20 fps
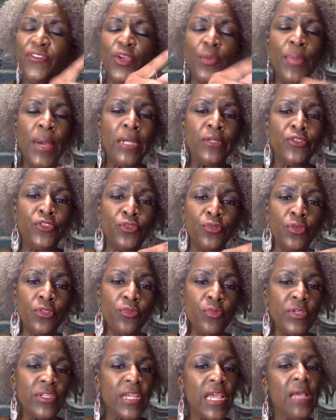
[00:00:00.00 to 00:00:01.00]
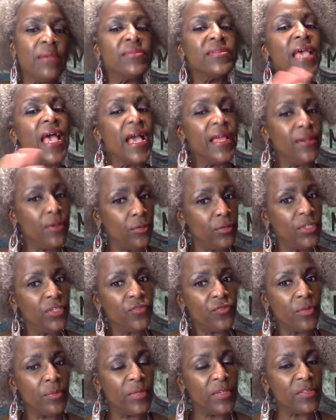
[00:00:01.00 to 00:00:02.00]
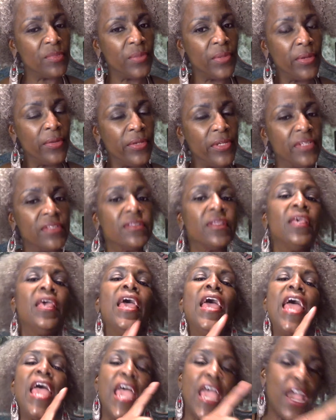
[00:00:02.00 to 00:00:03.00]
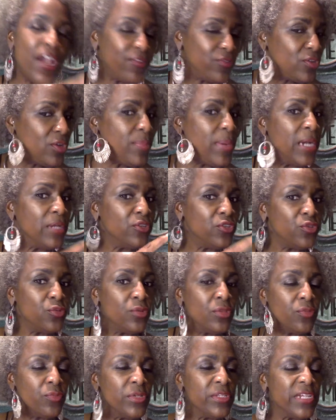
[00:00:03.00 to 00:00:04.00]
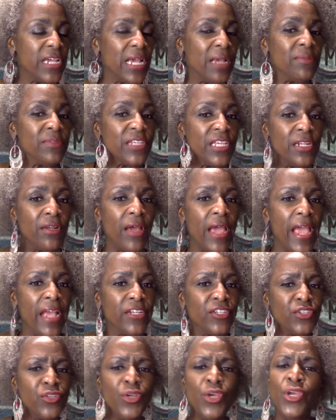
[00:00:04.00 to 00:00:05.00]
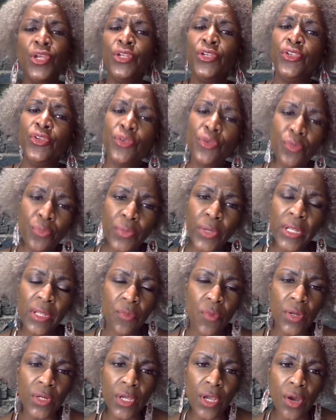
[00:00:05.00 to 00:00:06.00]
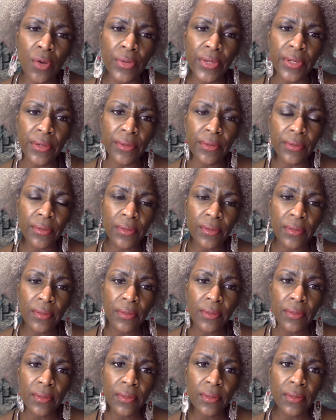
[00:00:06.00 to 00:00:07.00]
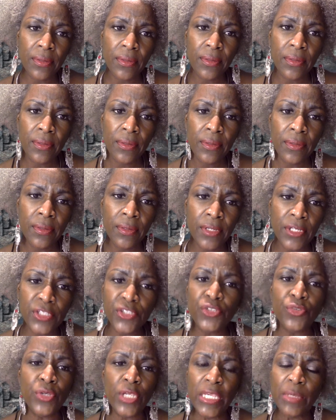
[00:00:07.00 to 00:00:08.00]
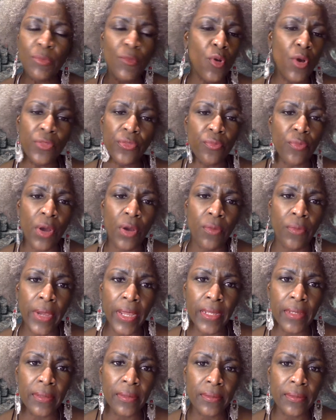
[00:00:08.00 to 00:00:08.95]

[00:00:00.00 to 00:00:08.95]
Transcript: about 2 or 3 times, I know this from experience. After about 2 or 3 times, it'll ask you, do you really want to go here? Because you keep going the wrong way.